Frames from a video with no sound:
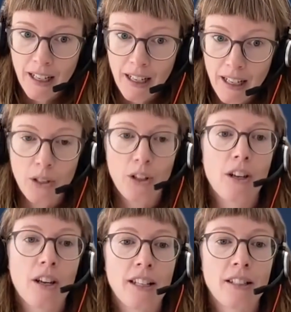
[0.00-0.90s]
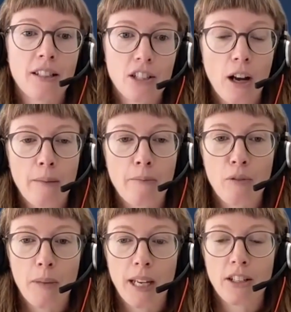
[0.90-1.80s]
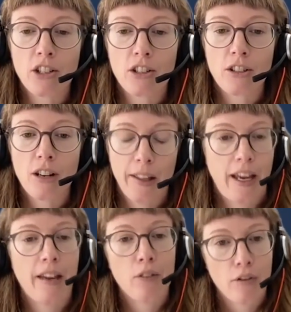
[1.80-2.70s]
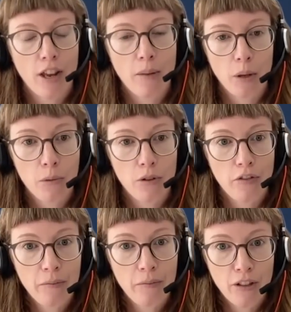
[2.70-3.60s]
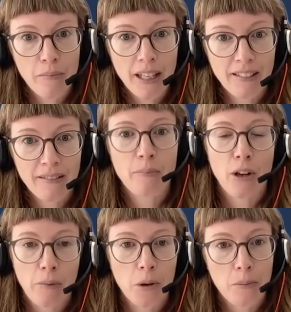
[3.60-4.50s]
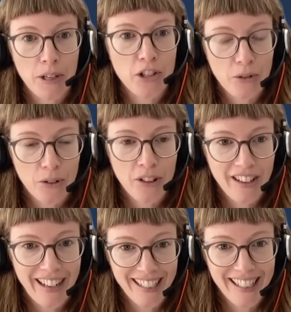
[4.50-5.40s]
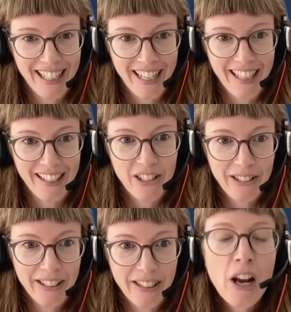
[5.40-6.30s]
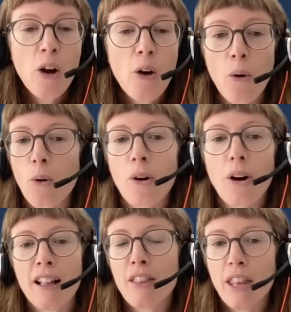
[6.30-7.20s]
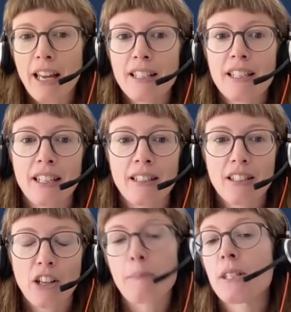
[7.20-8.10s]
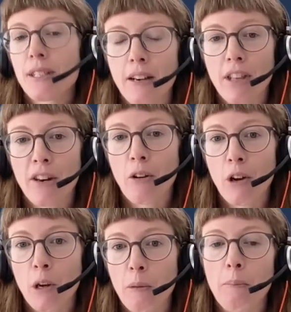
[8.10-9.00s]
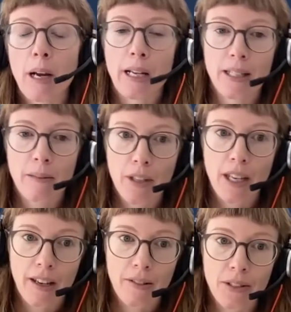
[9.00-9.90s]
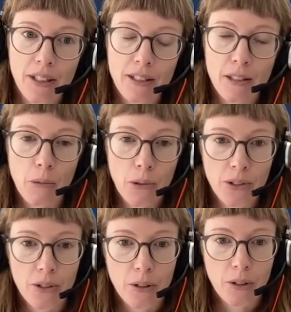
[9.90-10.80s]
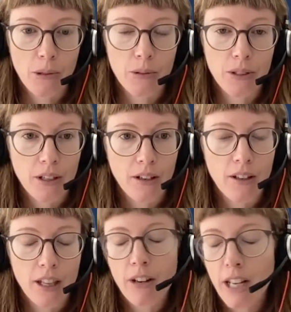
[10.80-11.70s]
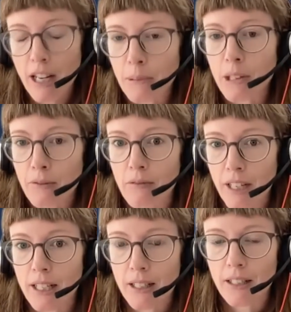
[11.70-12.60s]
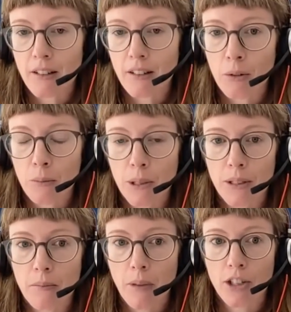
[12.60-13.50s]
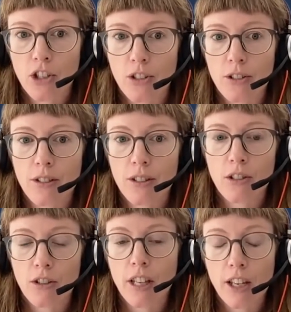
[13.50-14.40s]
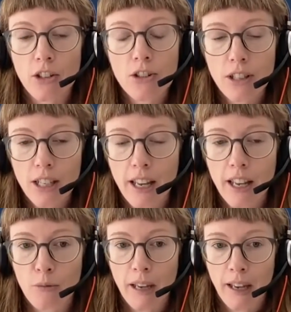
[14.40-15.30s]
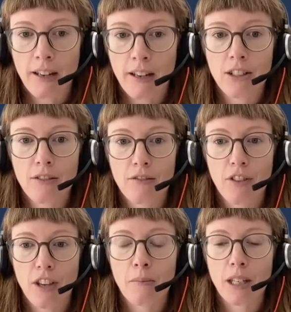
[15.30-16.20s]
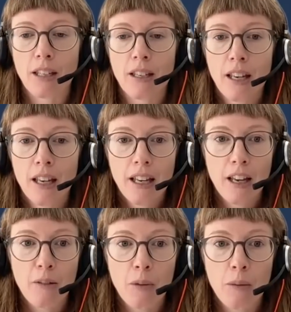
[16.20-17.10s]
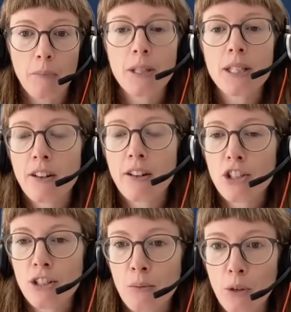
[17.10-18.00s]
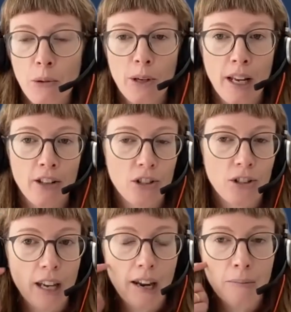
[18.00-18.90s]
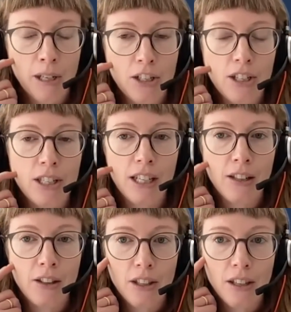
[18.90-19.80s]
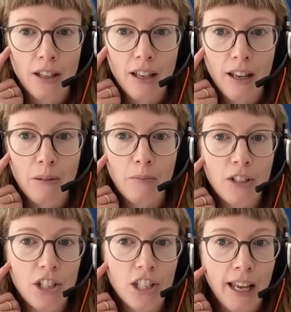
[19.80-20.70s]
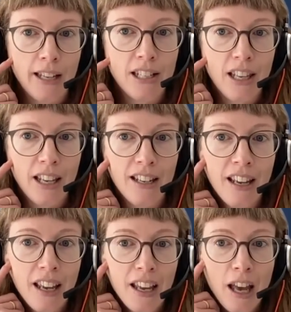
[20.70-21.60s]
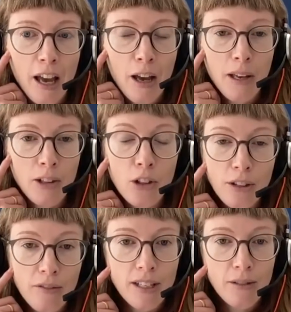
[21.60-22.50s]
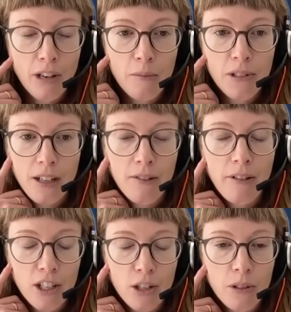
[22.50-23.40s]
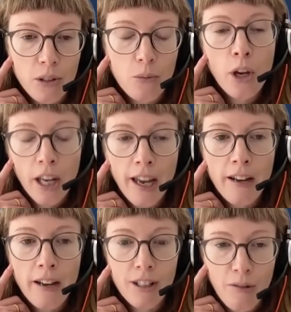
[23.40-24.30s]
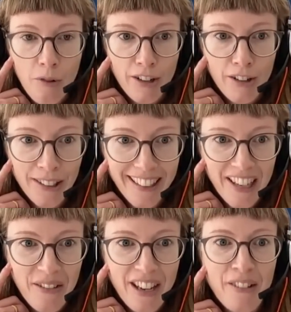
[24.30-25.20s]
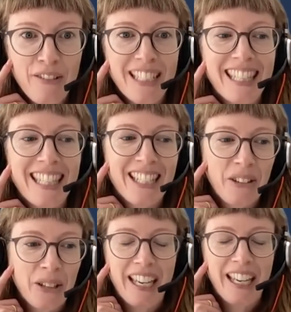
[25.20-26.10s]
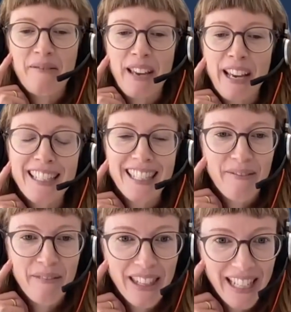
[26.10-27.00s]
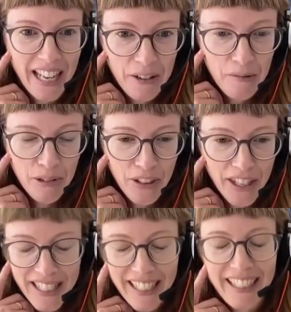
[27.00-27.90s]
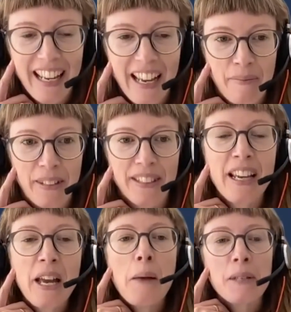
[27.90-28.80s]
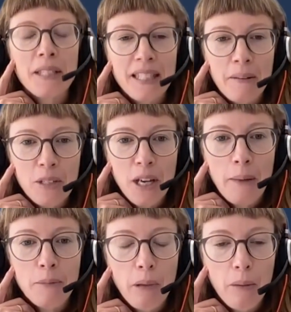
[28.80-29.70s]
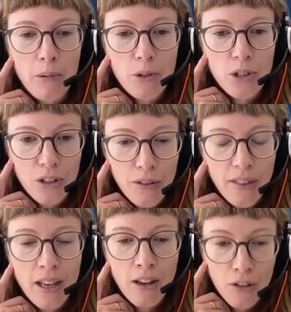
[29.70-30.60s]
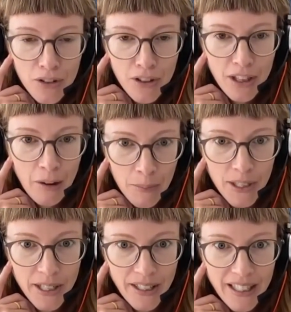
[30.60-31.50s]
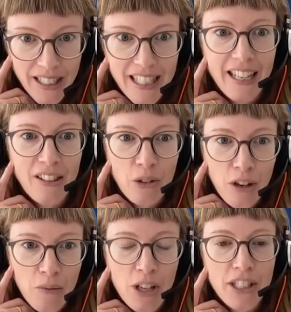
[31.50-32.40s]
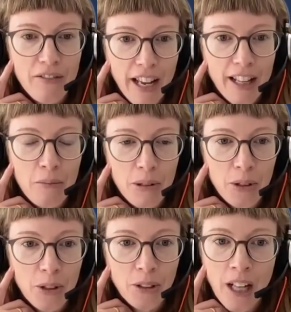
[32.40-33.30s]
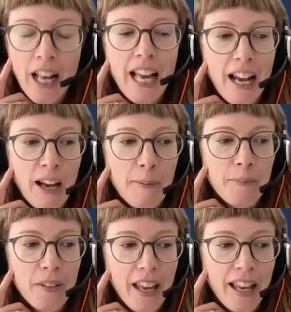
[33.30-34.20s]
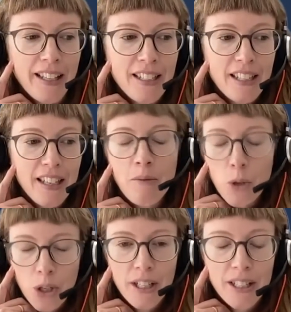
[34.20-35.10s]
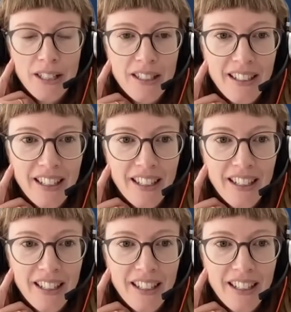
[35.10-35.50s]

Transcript: So it's time for me to either have the family move in with me, but I want to be sure that I can stay here too, or that it's time to sell that home and buy something else that's more suitable. So there are a couple of the reasons that an older person might choose to do that, usually to help out family members. And I just want to point out too, Gary mentioned in the chat that a lot of these arrangements work out really well. Like, we're obviously talking about some of the terrible things that can happen, but sometimes people do think through the options, they look at what's available, and it works.